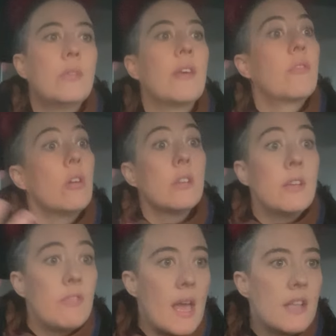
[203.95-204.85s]
they've gotten
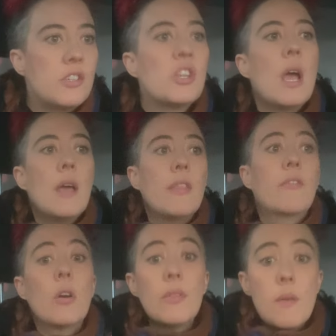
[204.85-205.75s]
their veg,
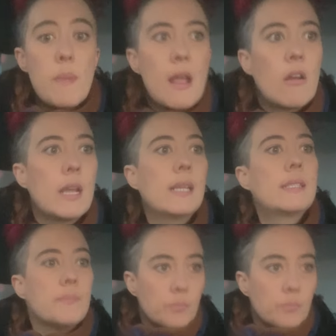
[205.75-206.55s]
they've gotten their berries,